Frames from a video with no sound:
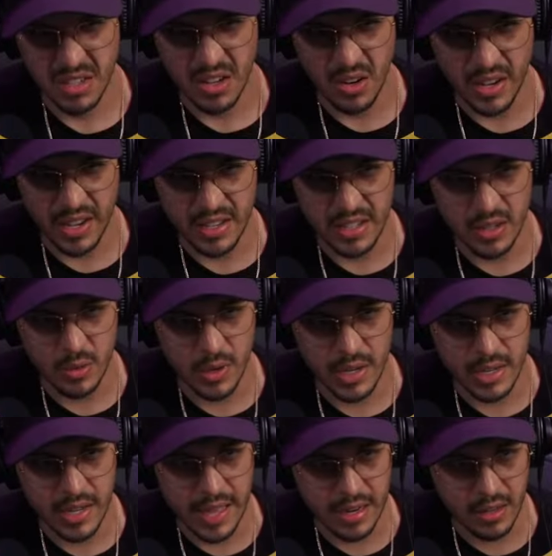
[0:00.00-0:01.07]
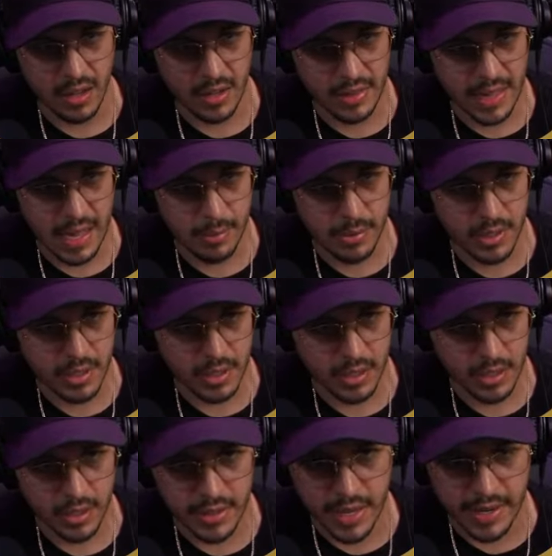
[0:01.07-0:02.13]
Okay, you know what? Analog Lab,
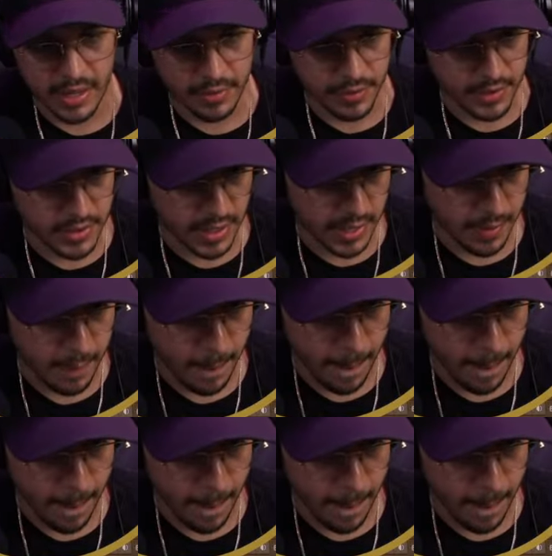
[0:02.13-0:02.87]
you're not it for today.